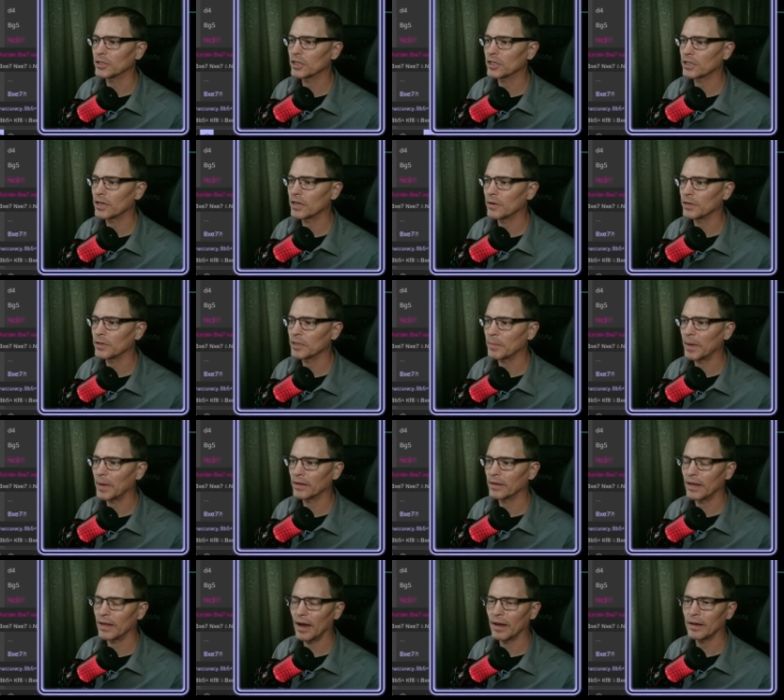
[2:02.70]
was just curious
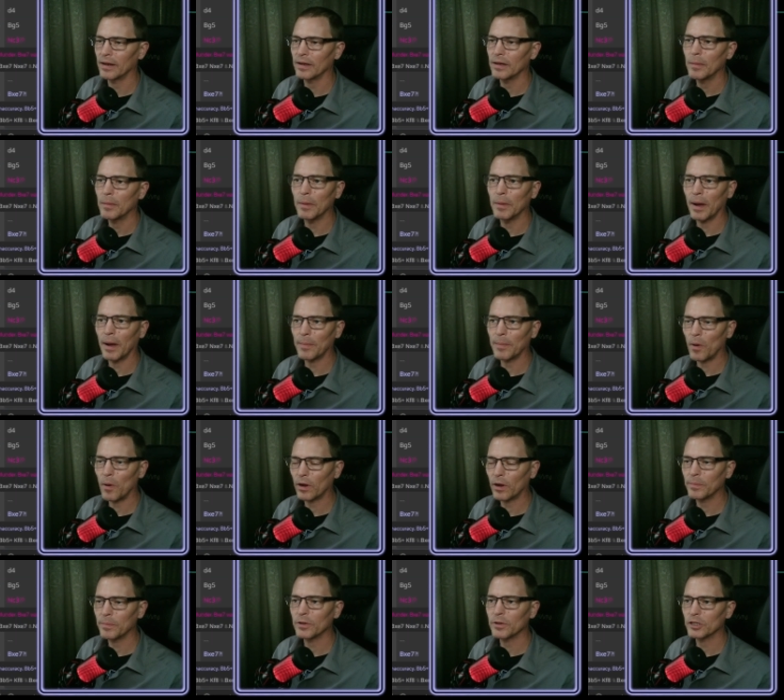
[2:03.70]
about that, but my
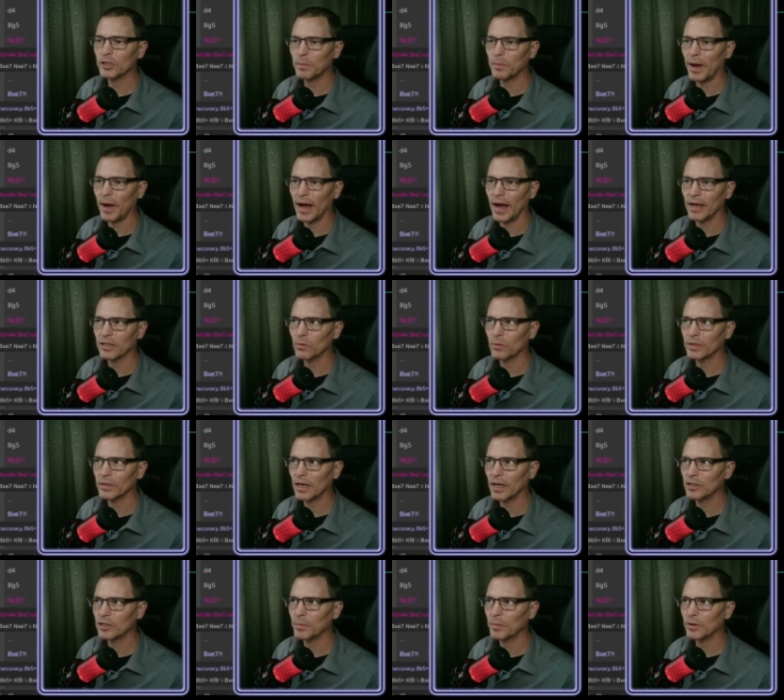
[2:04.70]
opponent pushed past. Was
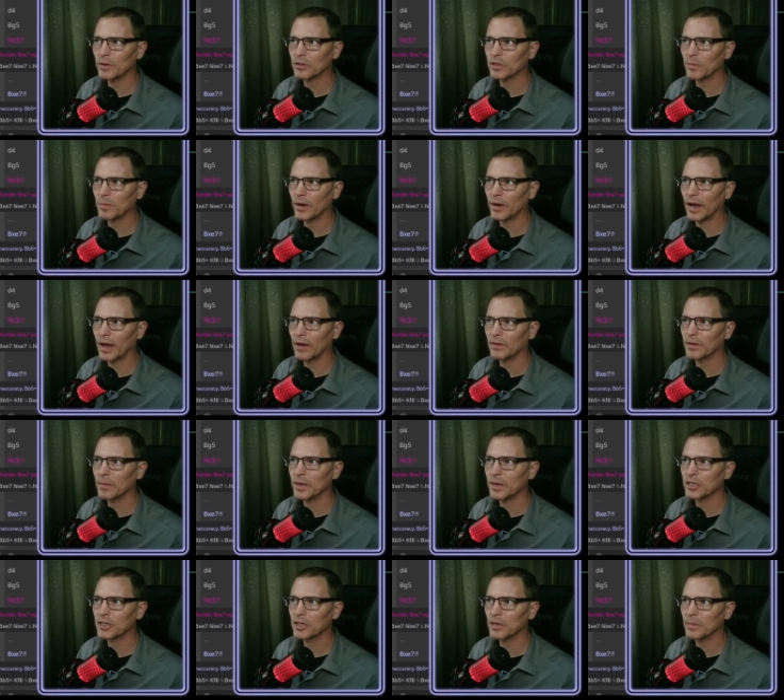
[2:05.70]
I supposed to bring out the
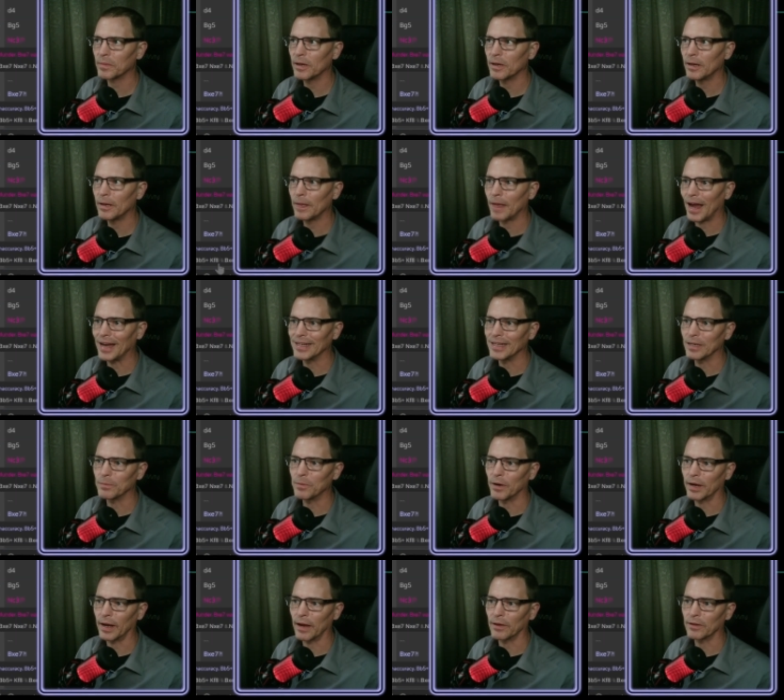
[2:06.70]
bishop? I did
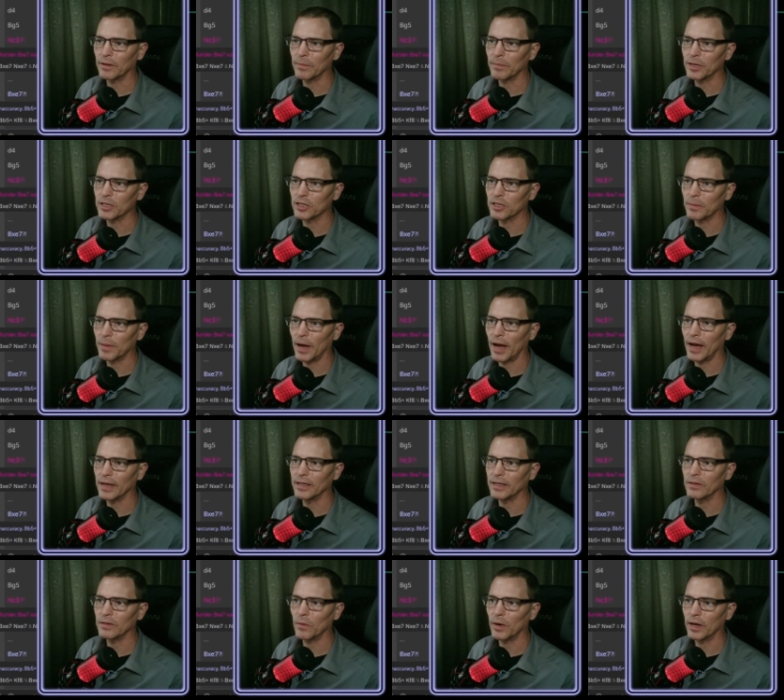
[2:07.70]
bring out the bishop. I
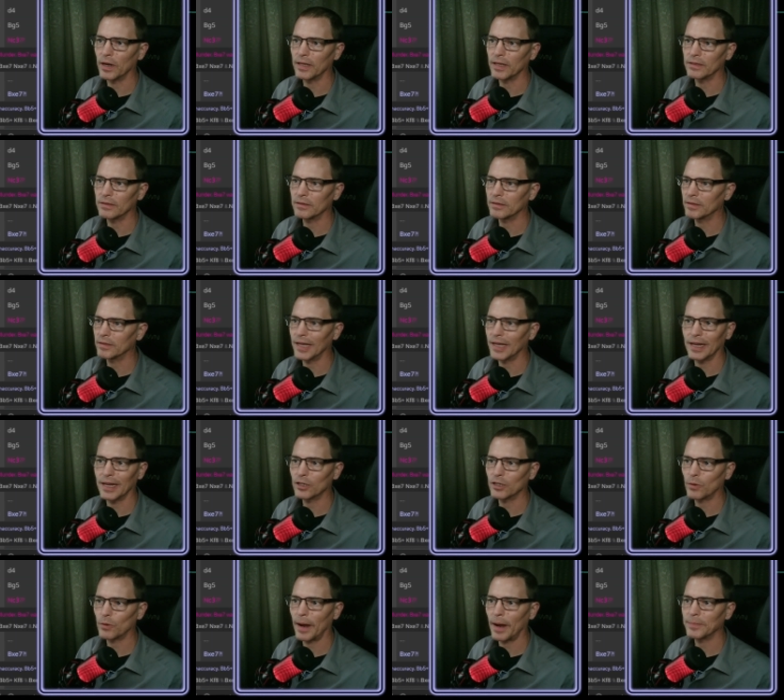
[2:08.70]
didn't want to get
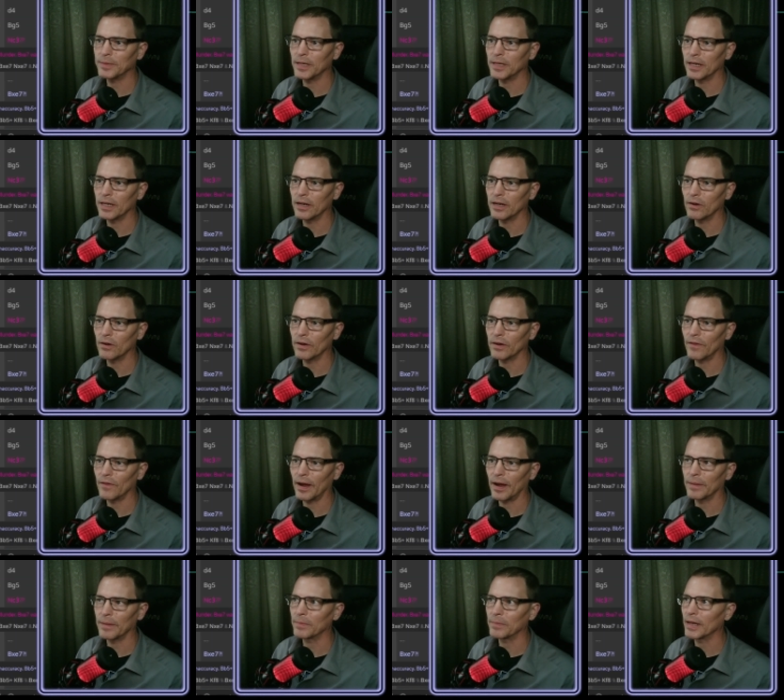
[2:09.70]
it trapped in here. If
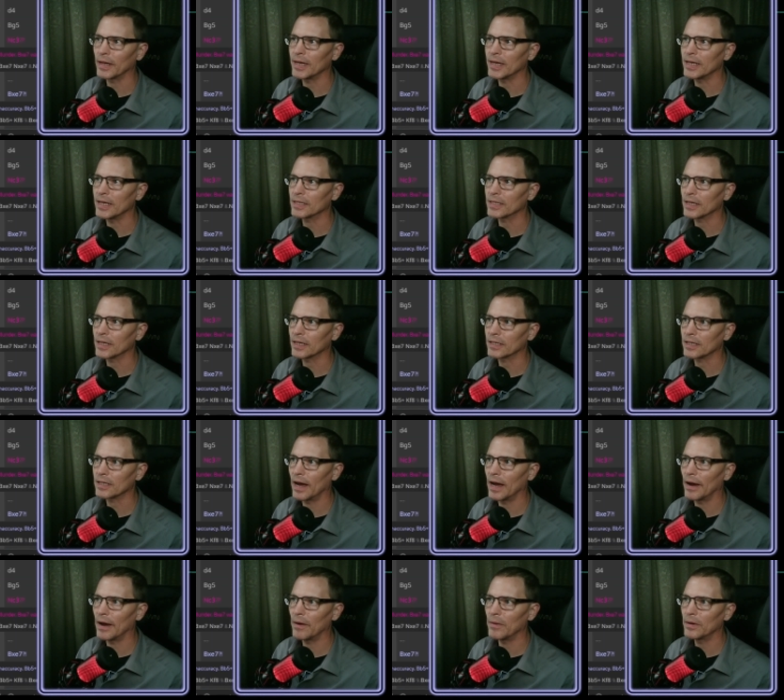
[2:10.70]
I play e6
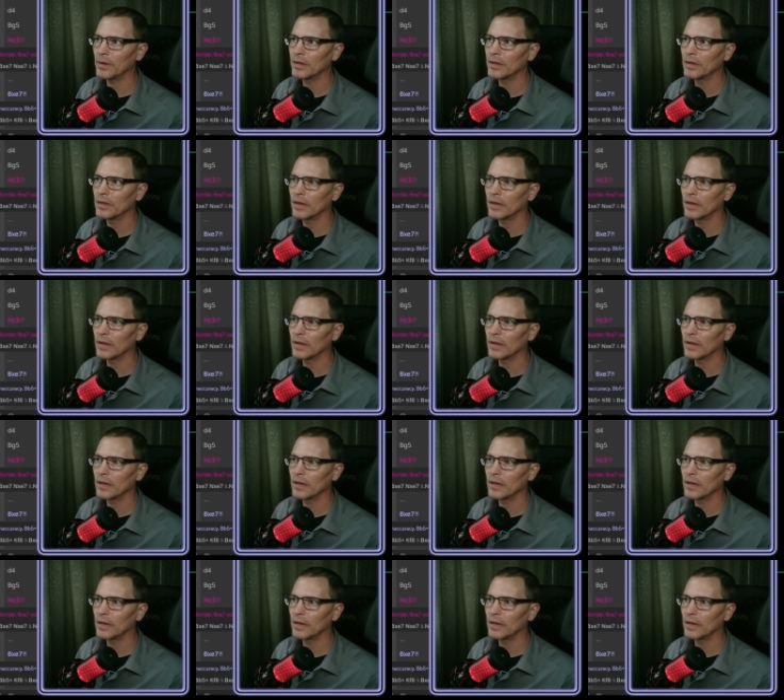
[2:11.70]
now,